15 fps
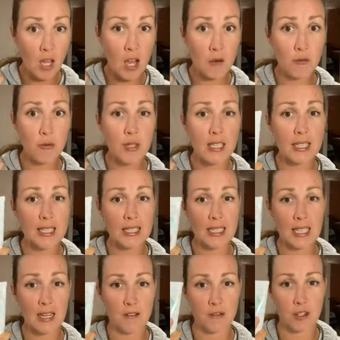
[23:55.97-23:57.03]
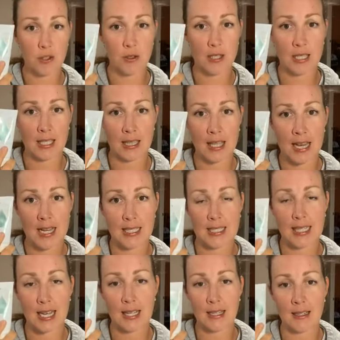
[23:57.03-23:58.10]
I really love using that
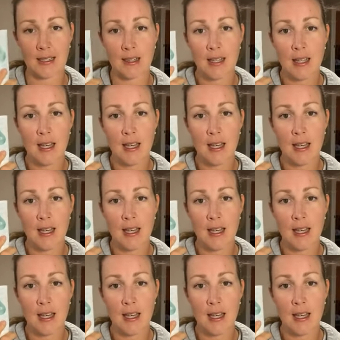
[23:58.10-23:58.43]
satin